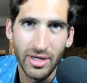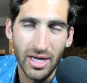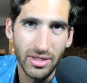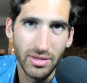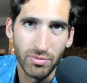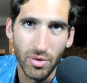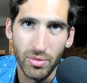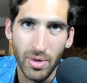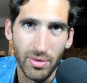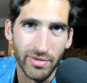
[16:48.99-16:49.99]
He actually rode
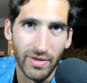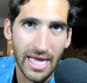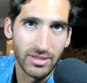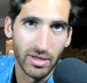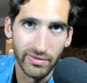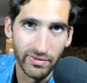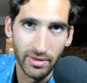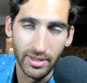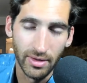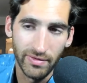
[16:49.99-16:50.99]
well with Vlasov,
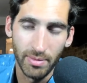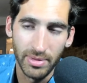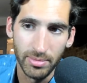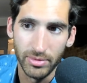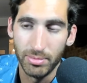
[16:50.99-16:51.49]
of all people.